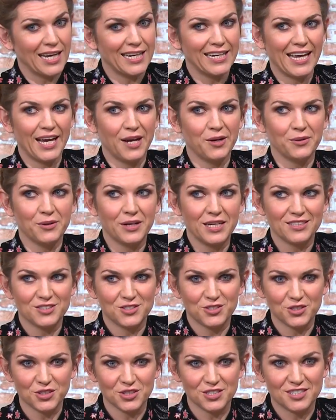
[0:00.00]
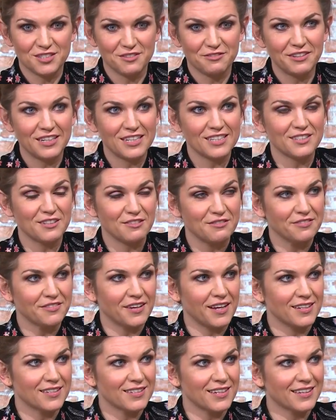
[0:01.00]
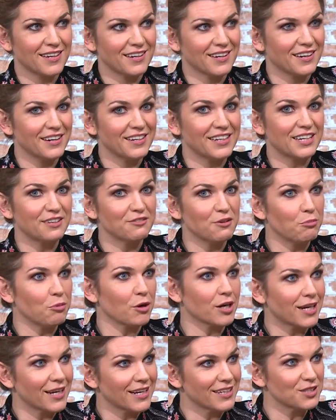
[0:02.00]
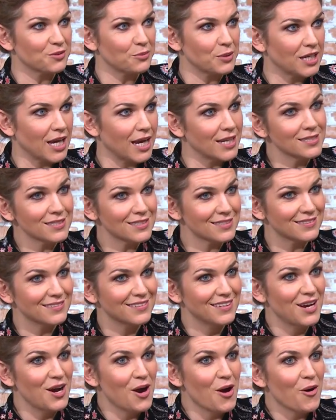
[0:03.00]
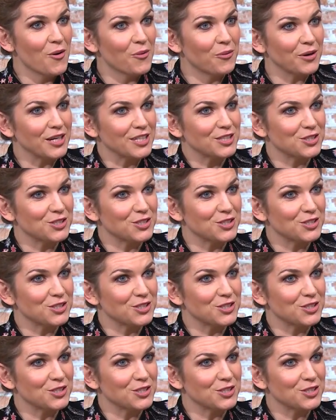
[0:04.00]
and now it's just definitive and I can kind of give up working at the weekends, which